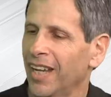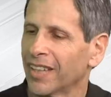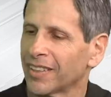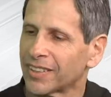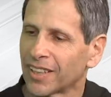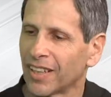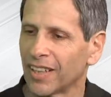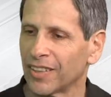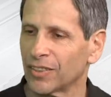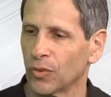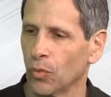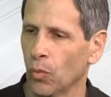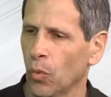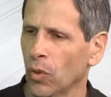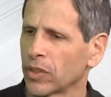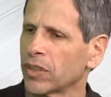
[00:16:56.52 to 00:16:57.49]
Anton,
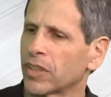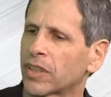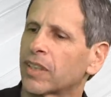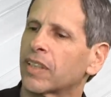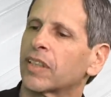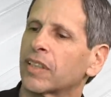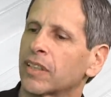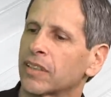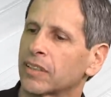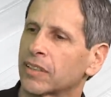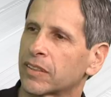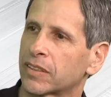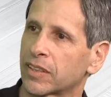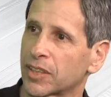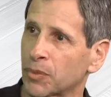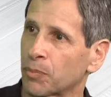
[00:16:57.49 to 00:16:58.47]
one of the
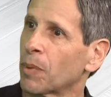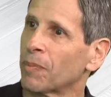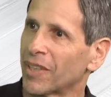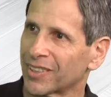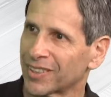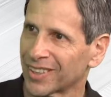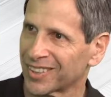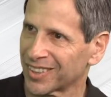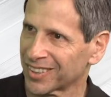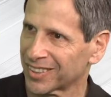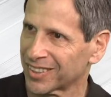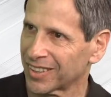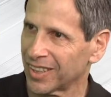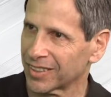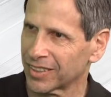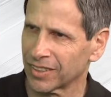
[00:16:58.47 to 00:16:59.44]
keys to Spin Master's
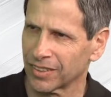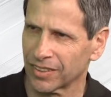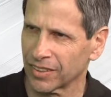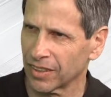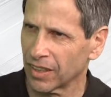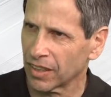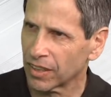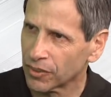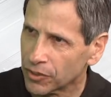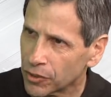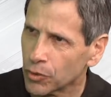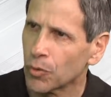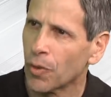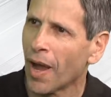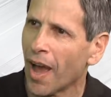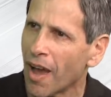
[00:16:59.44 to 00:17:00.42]
success is
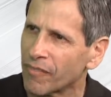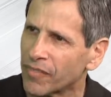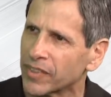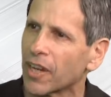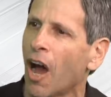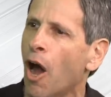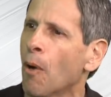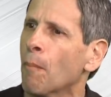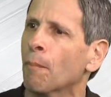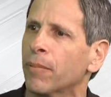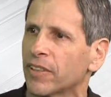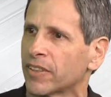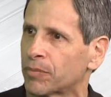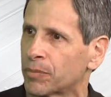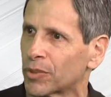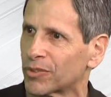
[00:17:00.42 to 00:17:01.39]
you have an
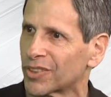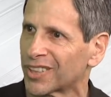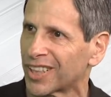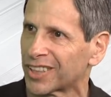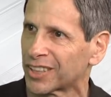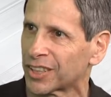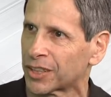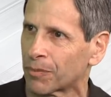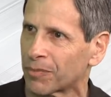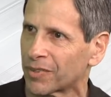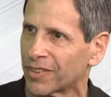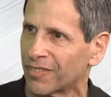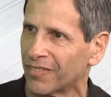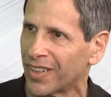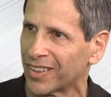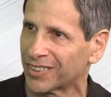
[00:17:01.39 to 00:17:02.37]
unbelievable relationship with
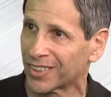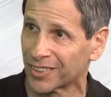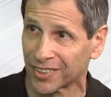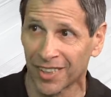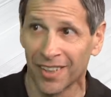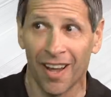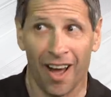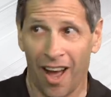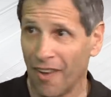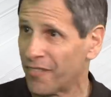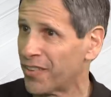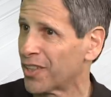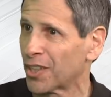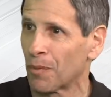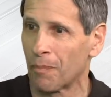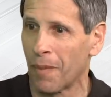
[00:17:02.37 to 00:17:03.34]
inventors. I've heard